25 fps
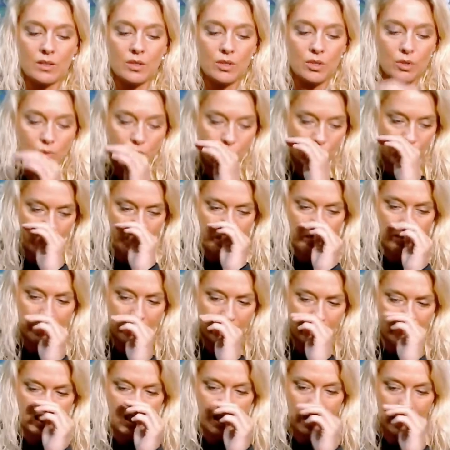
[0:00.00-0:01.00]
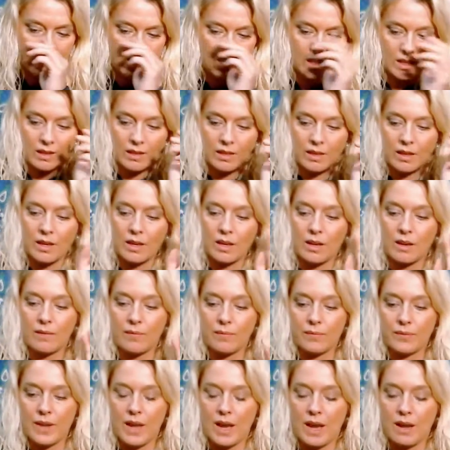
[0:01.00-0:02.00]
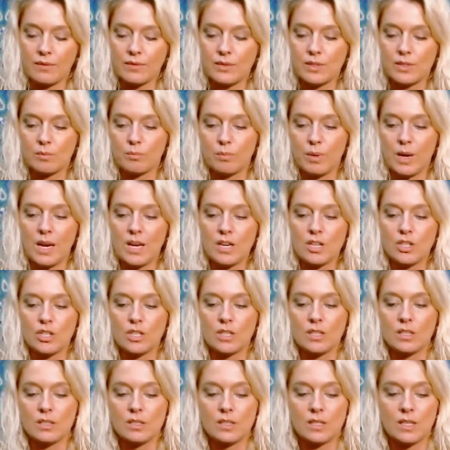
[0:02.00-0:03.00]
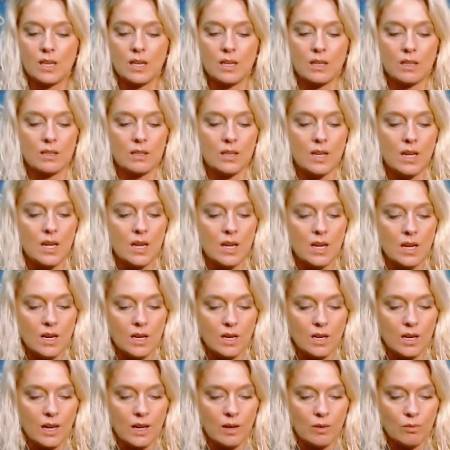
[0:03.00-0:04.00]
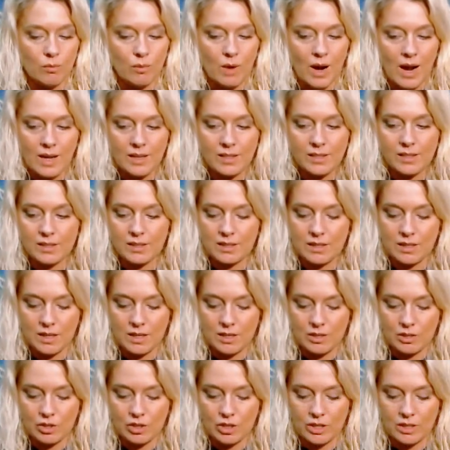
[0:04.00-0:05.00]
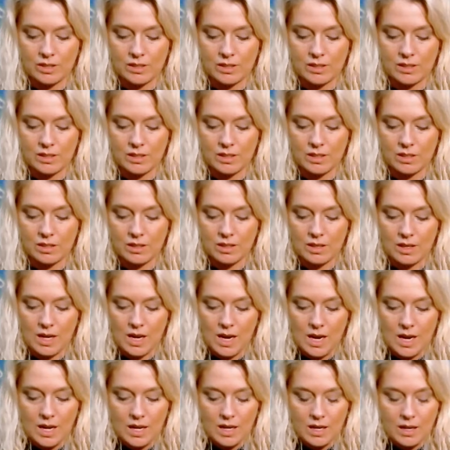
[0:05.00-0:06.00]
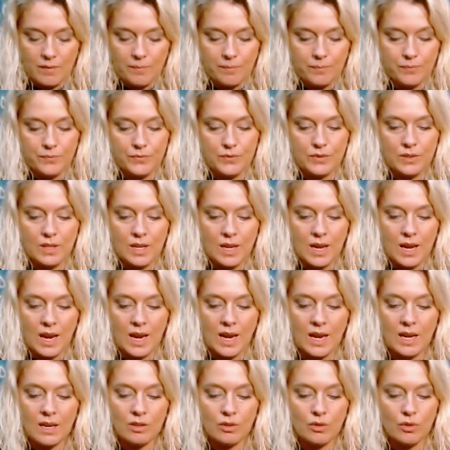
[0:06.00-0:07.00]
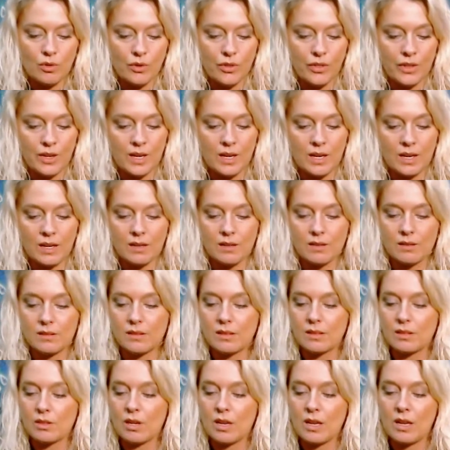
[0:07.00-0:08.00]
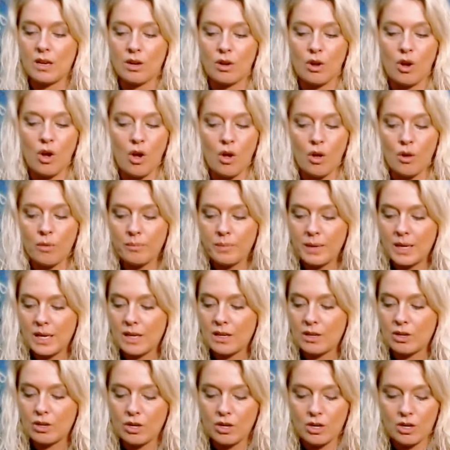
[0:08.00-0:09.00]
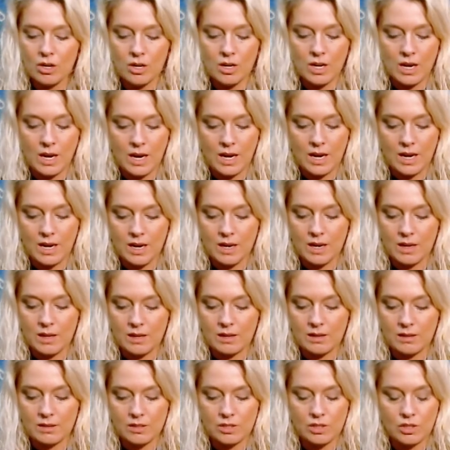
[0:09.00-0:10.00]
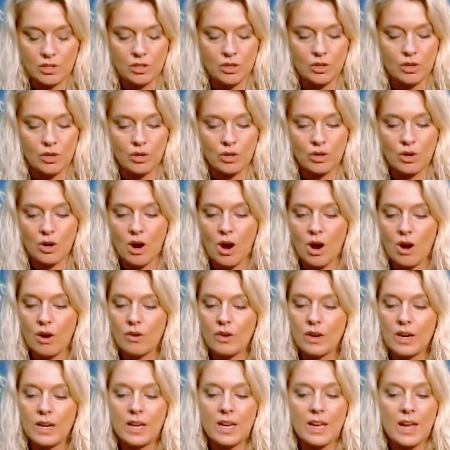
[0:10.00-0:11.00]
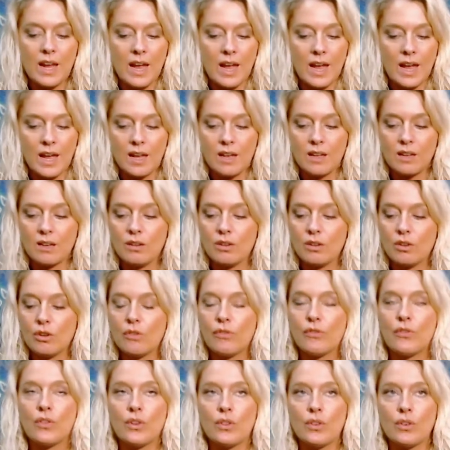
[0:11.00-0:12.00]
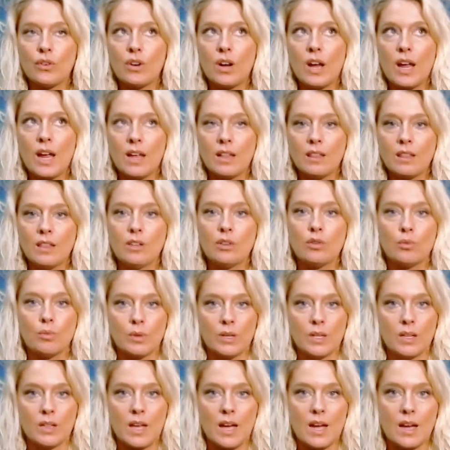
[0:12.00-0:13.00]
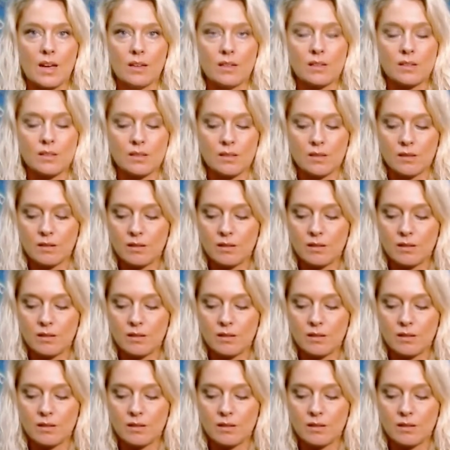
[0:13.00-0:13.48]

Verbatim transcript: to jump into anything. Have some patience and rest and just handle things in a calm manner. And you're already ahead. You're further ahead than you realize.